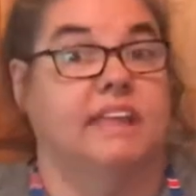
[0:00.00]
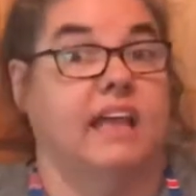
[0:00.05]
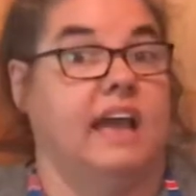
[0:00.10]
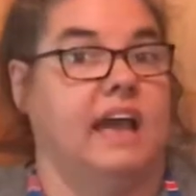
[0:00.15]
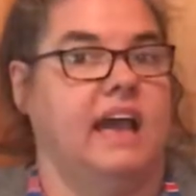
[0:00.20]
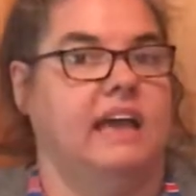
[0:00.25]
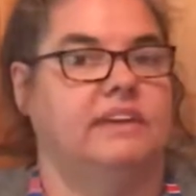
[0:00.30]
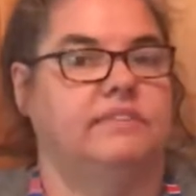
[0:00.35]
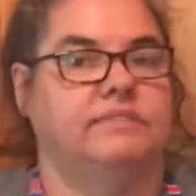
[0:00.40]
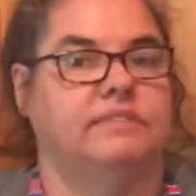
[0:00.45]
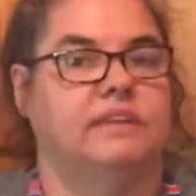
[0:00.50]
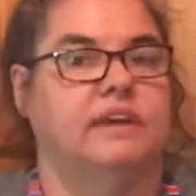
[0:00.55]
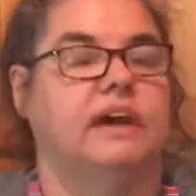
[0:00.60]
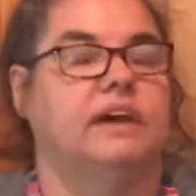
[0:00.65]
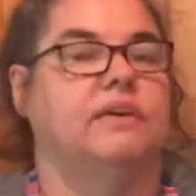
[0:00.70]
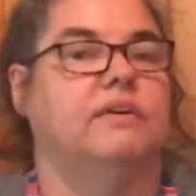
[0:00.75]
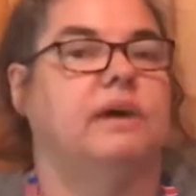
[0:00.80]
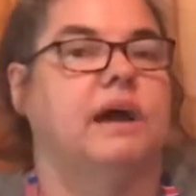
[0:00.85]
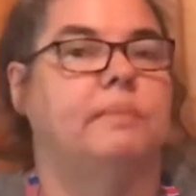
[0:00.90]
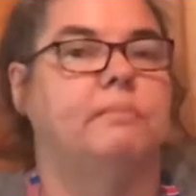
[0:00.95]
I don't
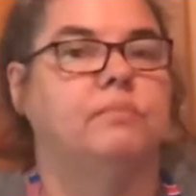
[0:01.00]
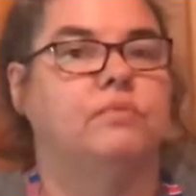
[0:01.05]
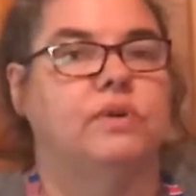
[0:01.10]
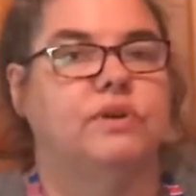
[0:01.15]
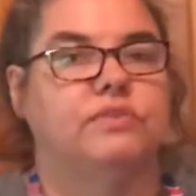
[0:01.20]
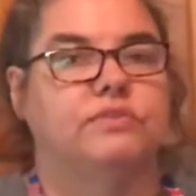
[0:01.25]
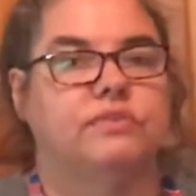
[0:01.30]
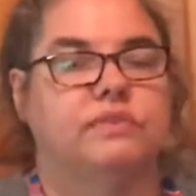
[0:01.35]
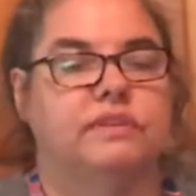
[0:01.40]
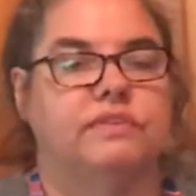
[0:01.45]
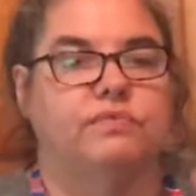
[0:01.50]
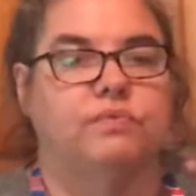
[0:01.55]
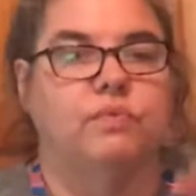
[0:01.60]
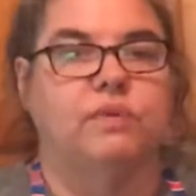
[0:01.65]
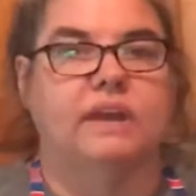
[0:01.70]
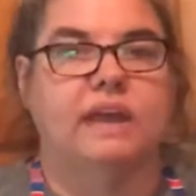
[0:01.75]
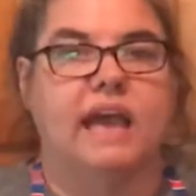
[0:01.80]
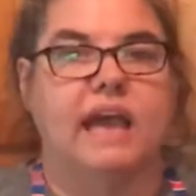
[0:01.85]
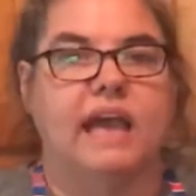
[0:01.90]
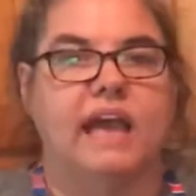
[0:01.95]
know. I'm wondering if
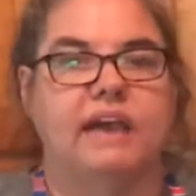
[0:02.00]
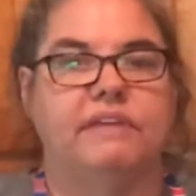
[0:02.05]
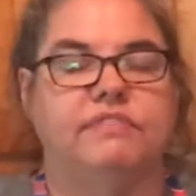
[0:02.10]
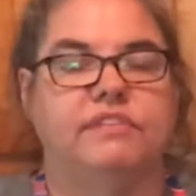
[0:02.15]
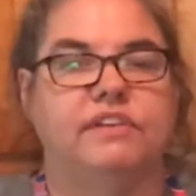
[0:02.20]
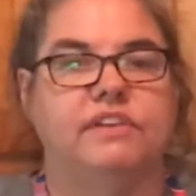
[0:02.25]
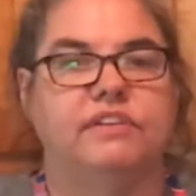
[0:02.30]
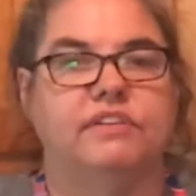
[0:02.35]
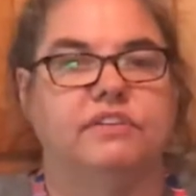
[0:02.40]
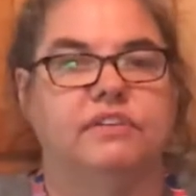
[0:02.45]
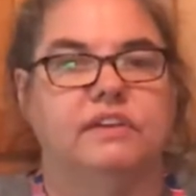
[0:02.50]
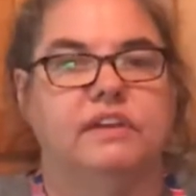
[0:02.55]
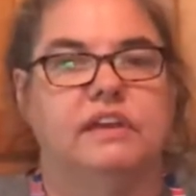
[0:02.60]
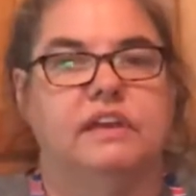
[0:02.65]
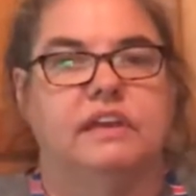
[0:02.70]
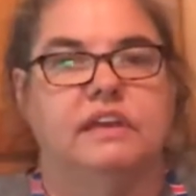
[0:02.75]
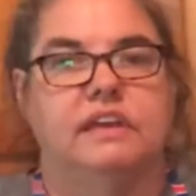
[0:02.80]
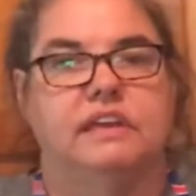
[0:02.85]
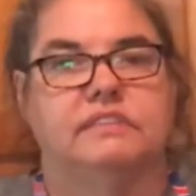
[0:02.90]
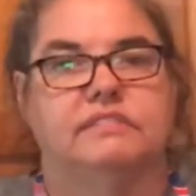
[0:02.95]
what I have here
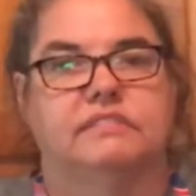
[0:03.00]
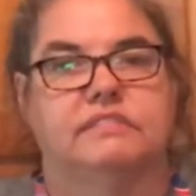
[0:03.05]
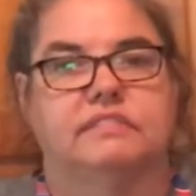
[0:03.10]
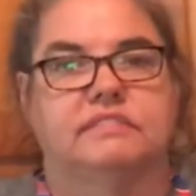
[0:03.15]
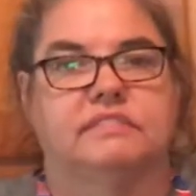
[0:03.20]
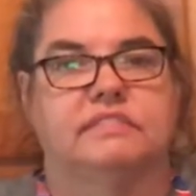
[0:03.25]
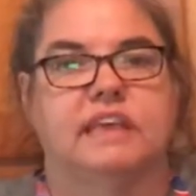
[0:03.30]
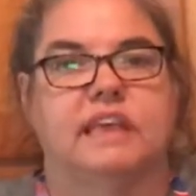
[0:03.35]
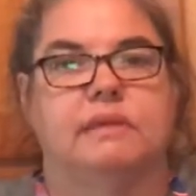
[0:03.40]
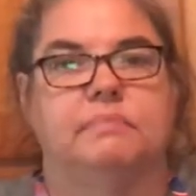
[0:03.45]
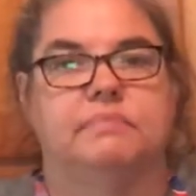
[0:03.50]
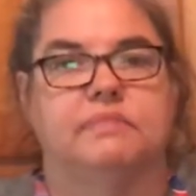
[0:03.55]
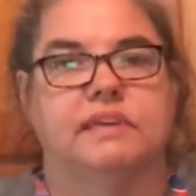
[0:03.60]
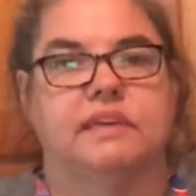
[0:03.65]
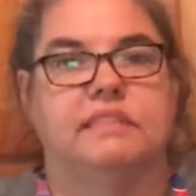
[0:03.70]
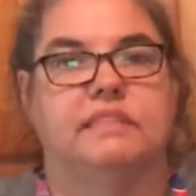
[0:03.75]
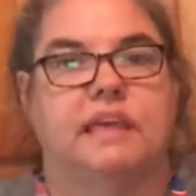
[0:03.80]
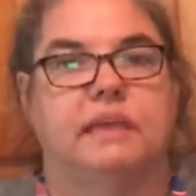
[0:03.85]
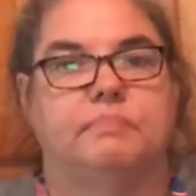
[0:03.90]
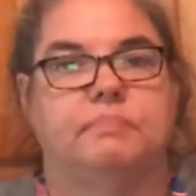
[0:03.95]
is the same
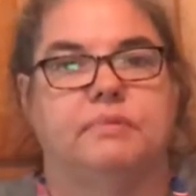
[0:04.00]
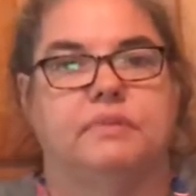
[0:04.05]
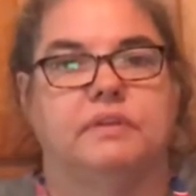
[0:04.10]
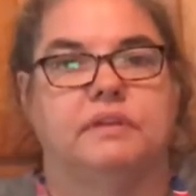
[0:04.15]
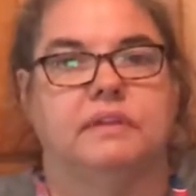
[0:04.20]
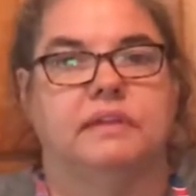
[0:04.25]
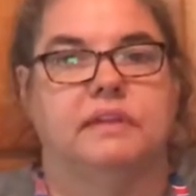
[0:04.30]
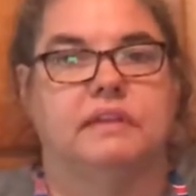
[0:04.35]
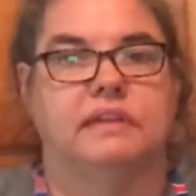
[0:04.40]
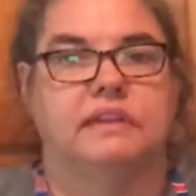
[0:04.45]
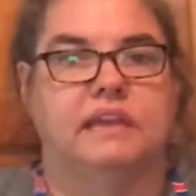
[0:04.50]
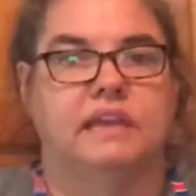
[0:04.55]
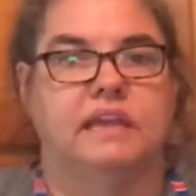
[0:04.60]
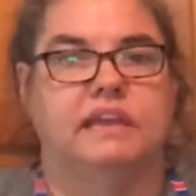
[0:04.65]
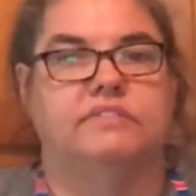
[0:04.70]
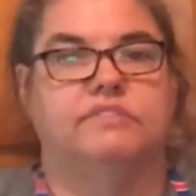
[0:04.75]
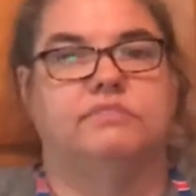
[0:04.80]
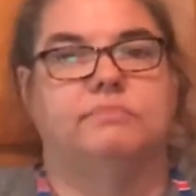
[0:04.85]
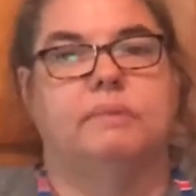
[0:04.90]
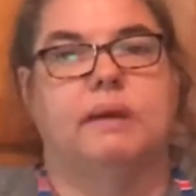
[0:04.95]
thing they put in
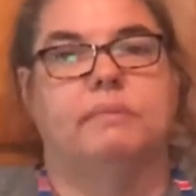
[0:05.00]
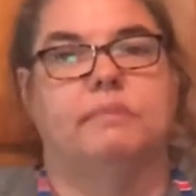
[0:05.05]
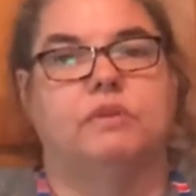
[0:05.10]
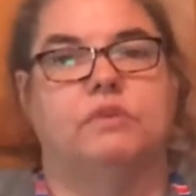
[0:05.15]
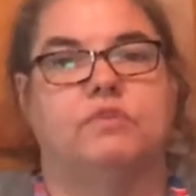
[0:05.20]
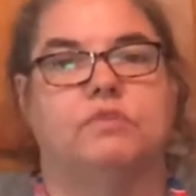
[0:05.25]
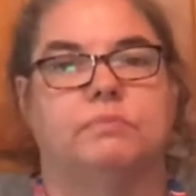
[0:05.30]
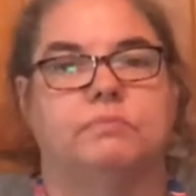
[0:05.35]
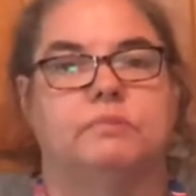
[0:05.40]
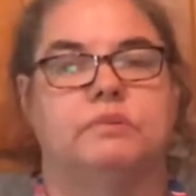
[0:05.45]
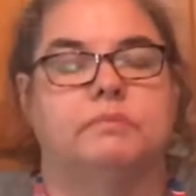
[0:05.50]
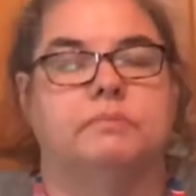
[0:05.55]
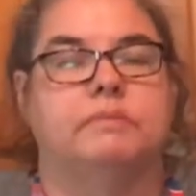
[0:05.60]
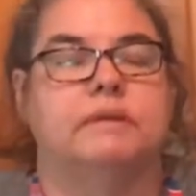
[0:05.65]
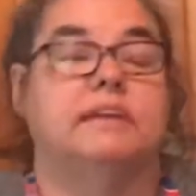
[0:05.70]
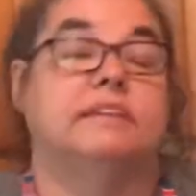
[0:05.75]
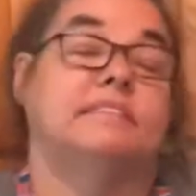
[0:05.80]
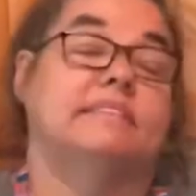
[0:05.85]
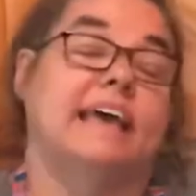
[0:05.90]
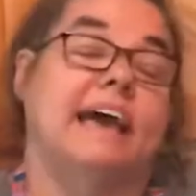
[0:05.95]
Aunt Jemima cornmeal mix.